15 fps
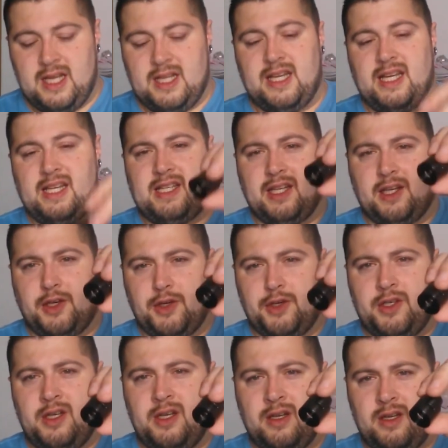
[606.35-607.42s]
That's the
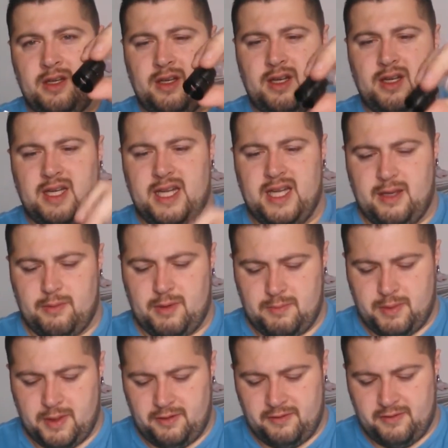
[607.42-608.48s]
Goon
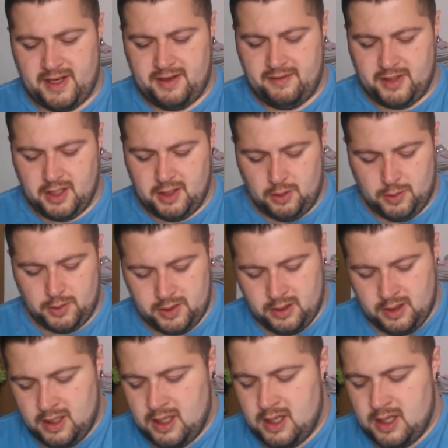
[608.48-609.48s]
1.5 clone